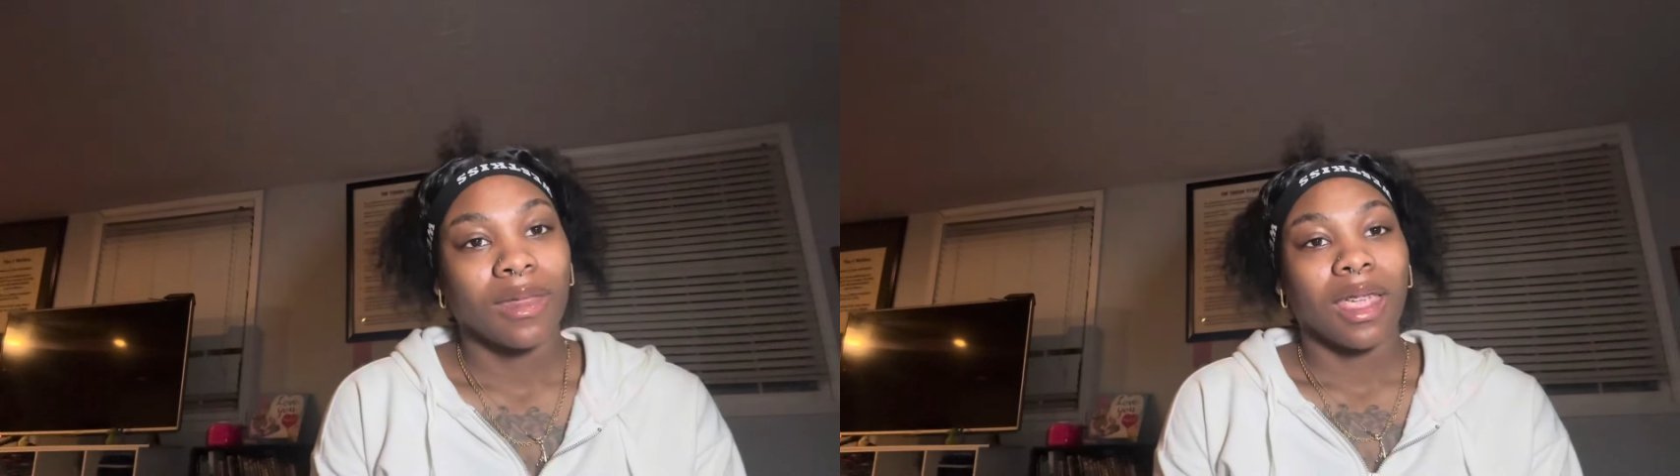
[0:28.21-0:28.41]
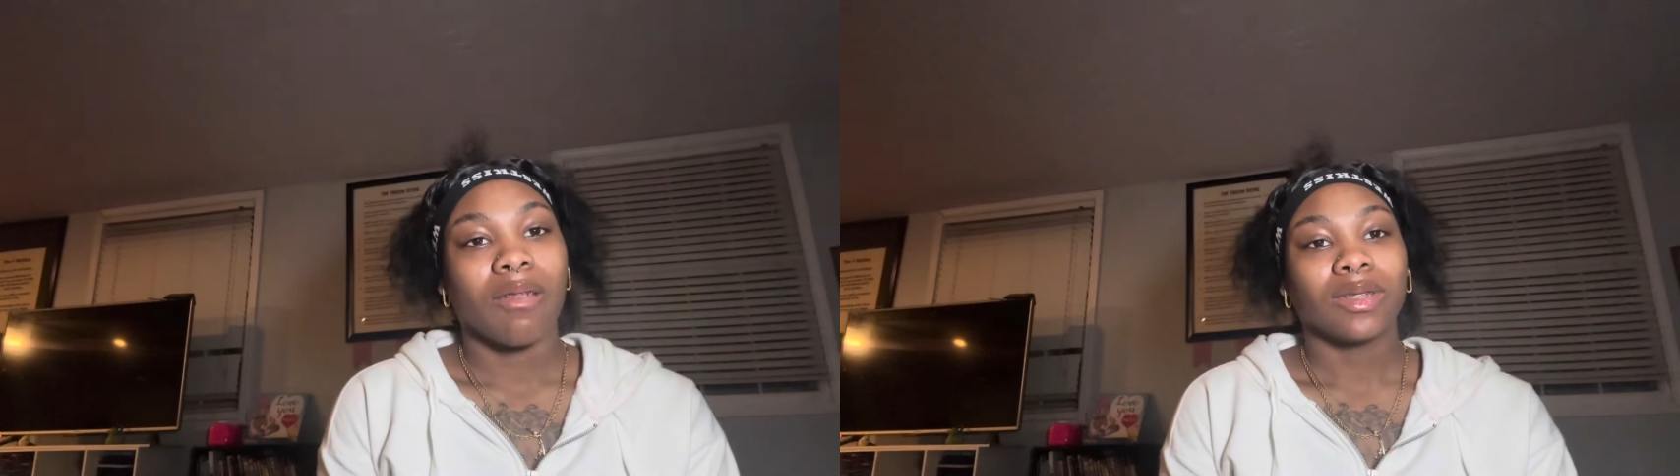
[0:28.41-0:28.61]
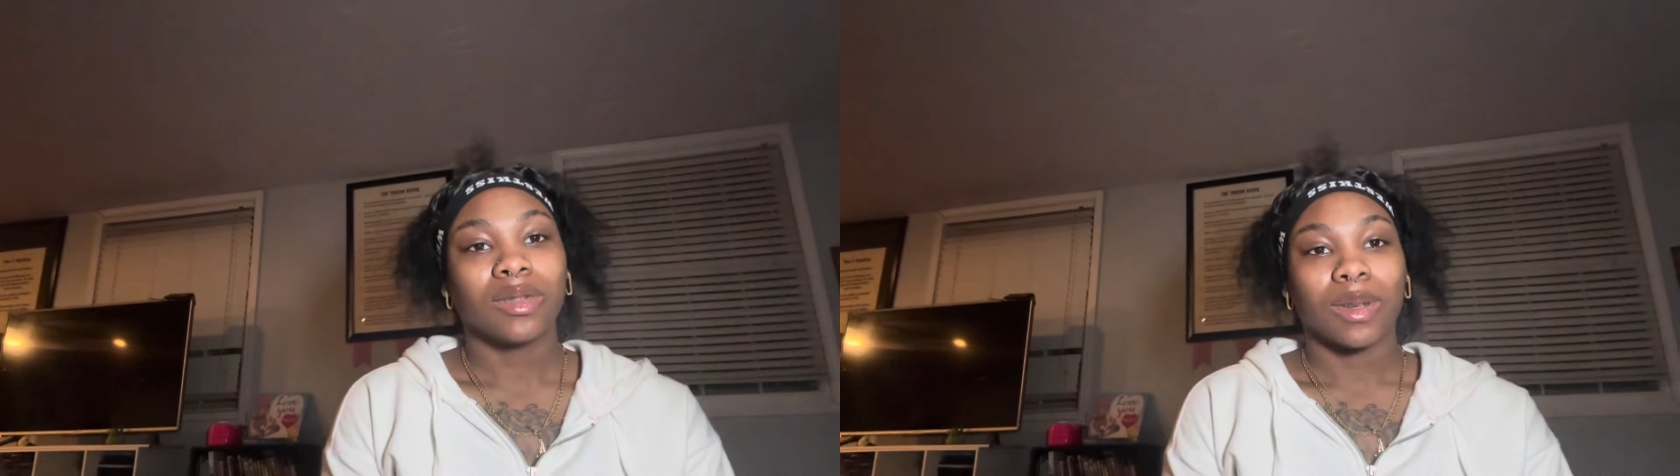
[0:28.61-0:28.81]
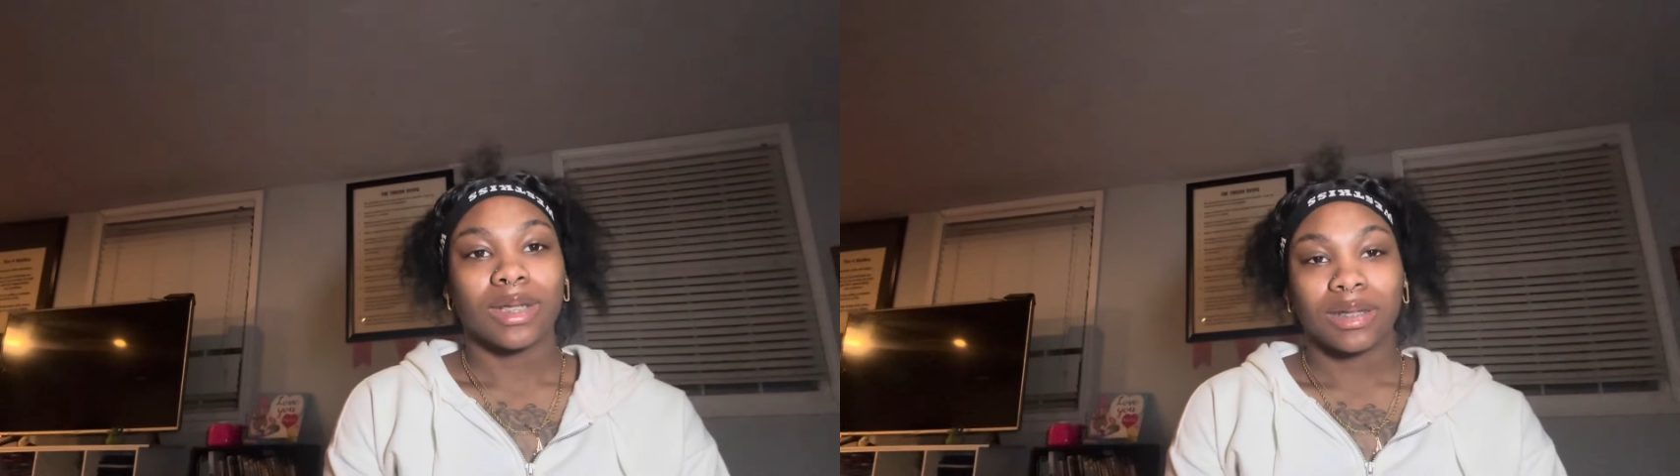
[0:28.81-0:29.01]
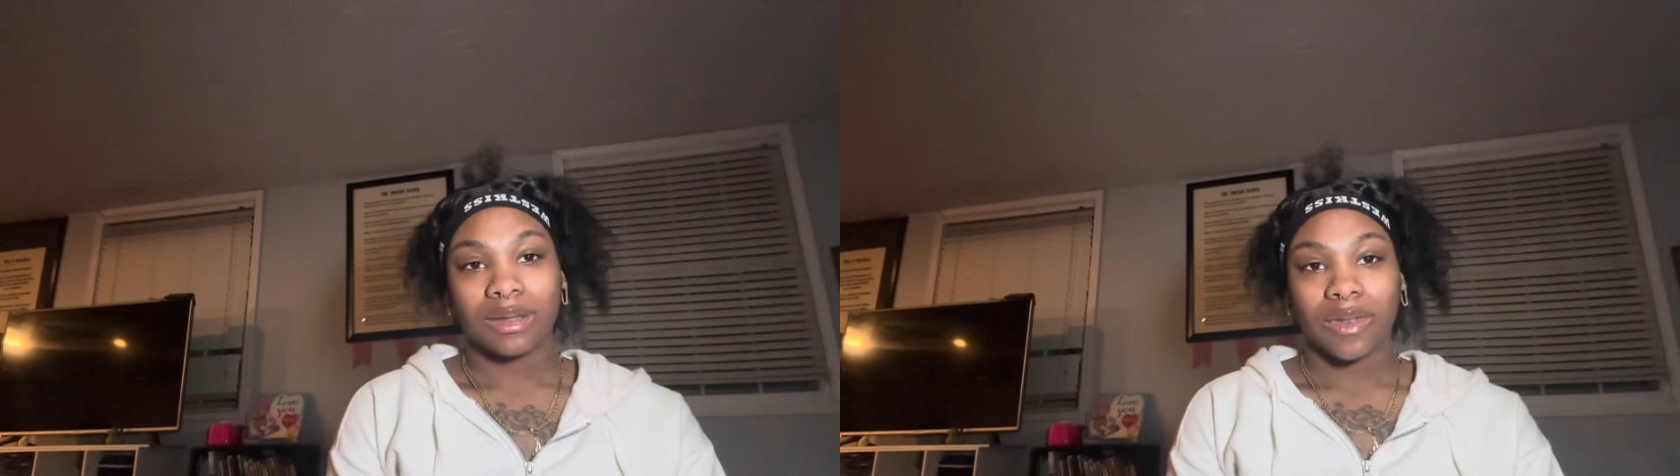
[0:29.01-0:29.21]
I was just
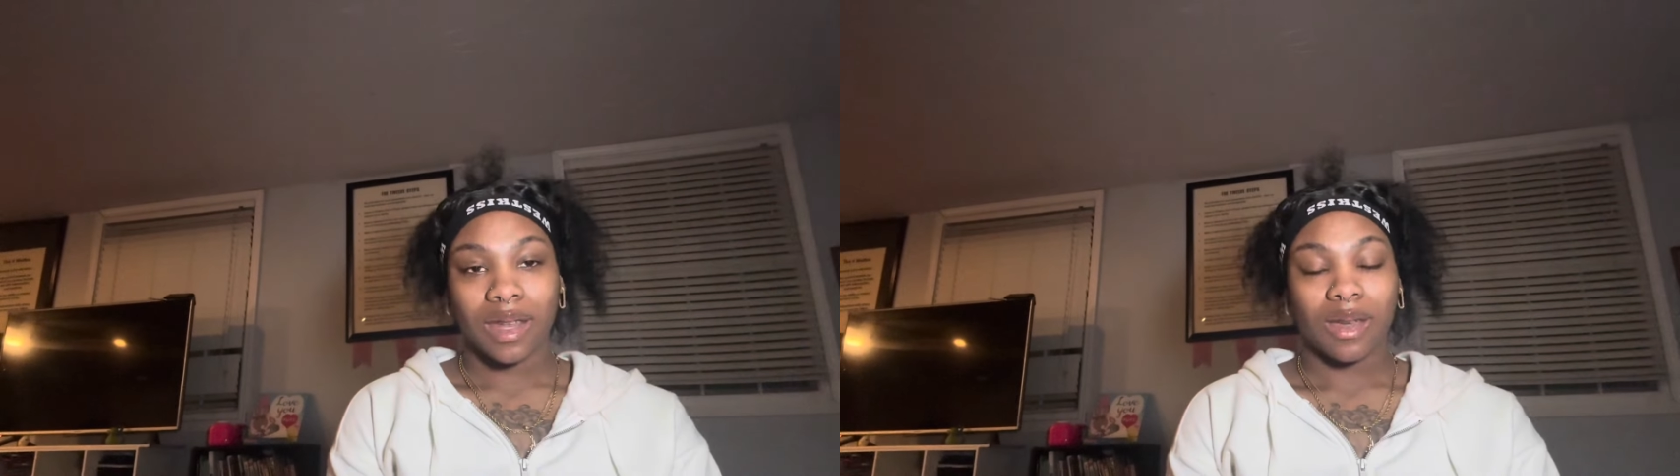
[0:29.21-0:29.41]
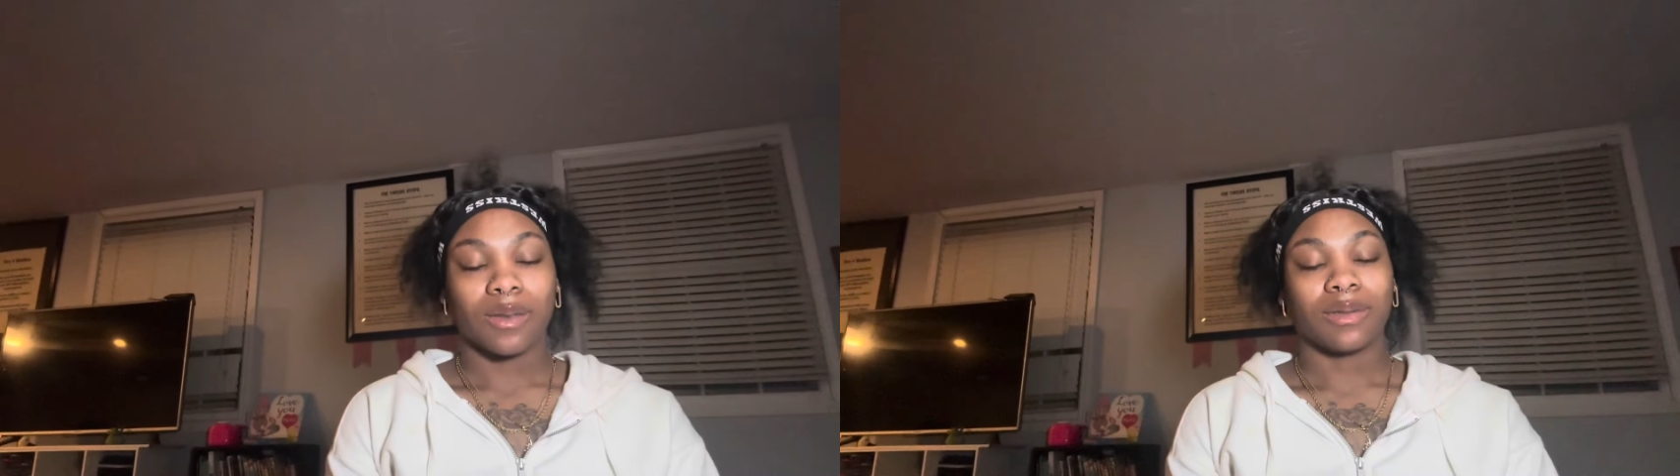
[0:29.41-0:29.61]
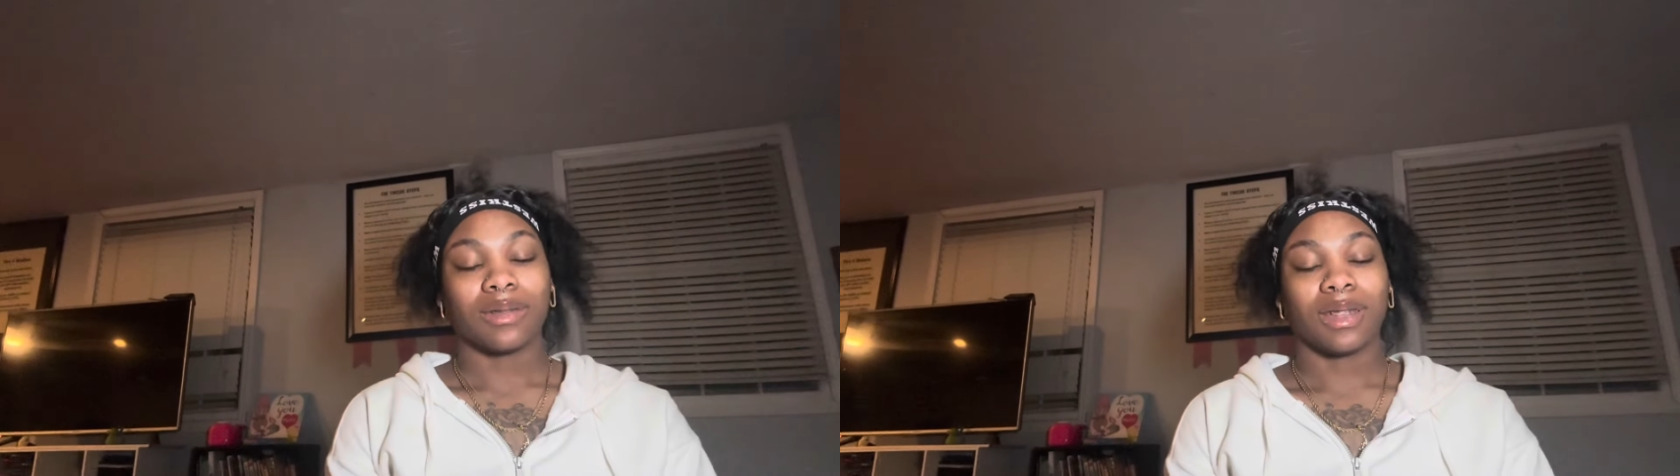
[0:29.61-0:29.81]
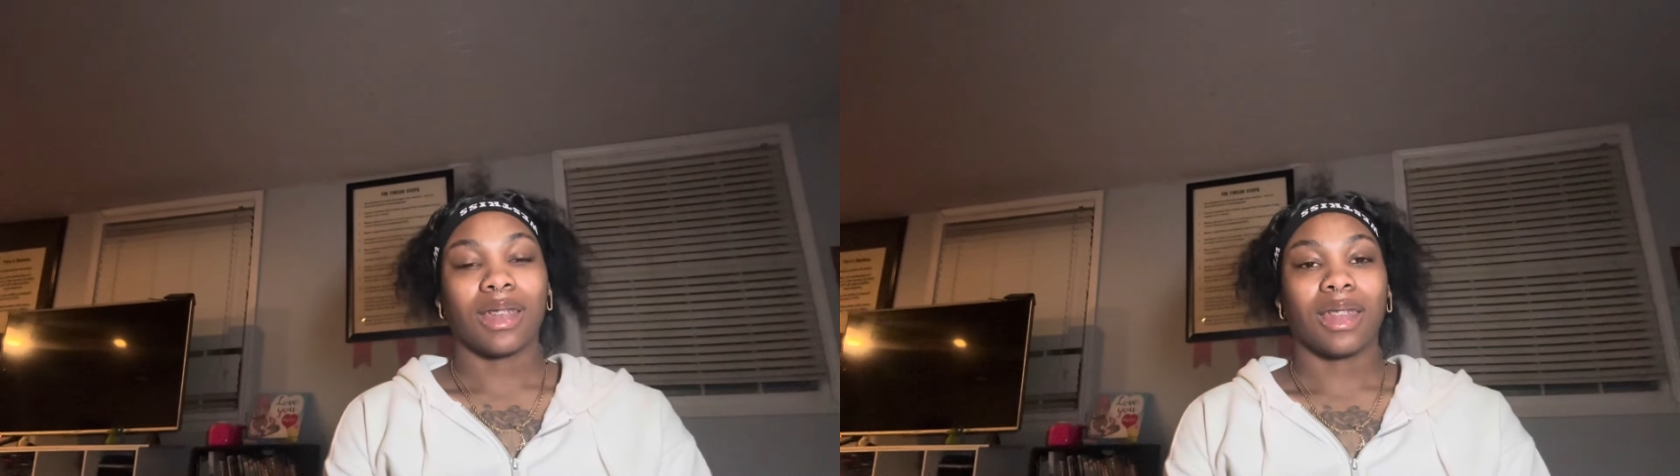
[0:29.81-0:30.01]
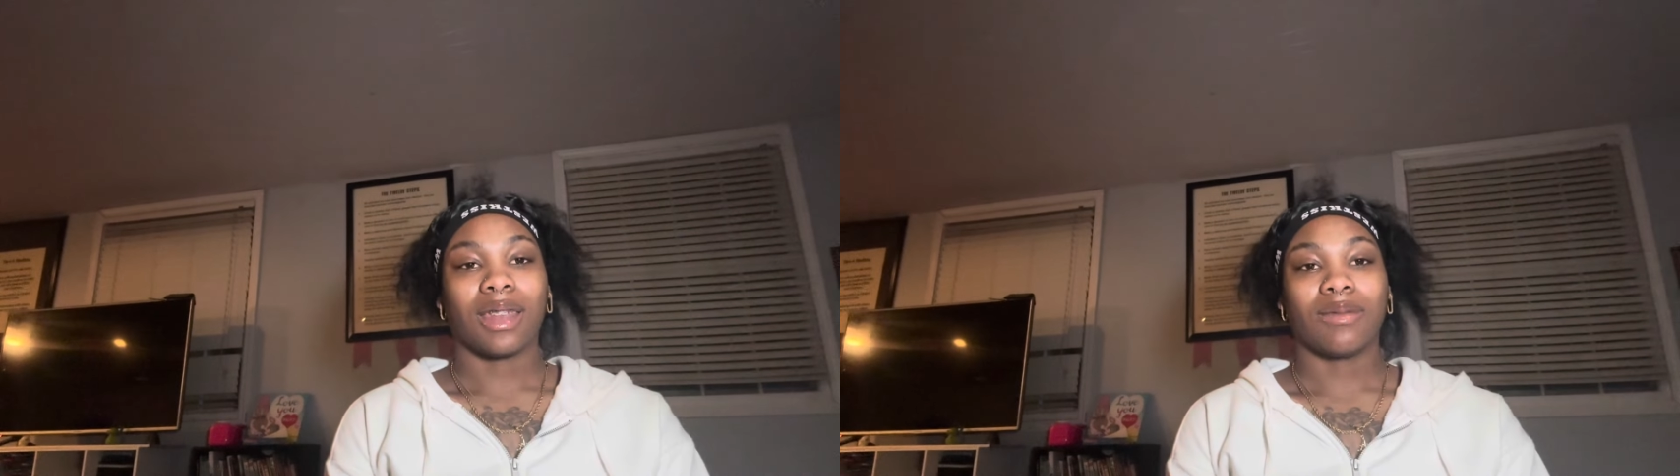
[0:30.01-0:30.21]
watching this video and
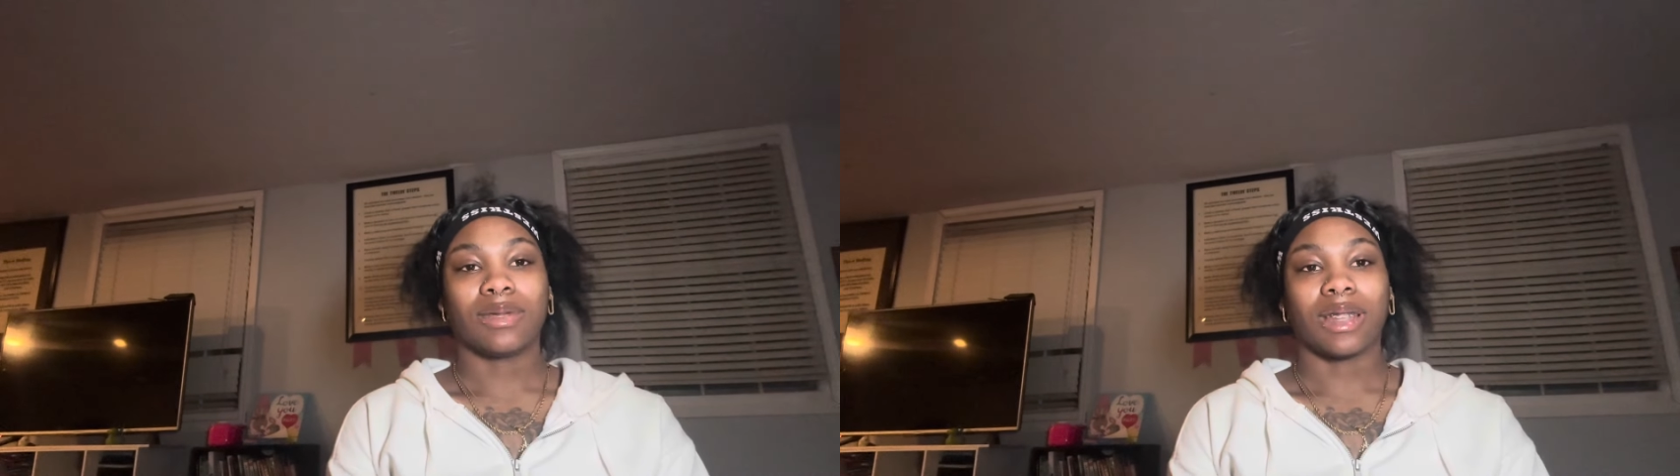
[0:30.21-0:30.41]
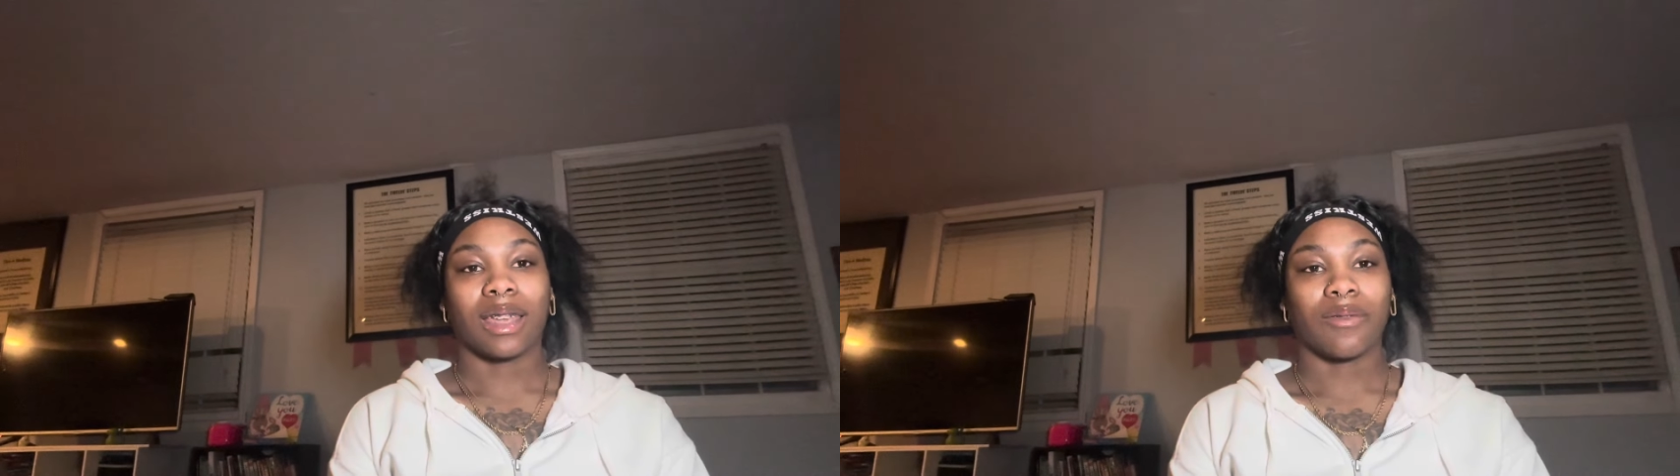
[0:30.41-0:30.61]
then he was like,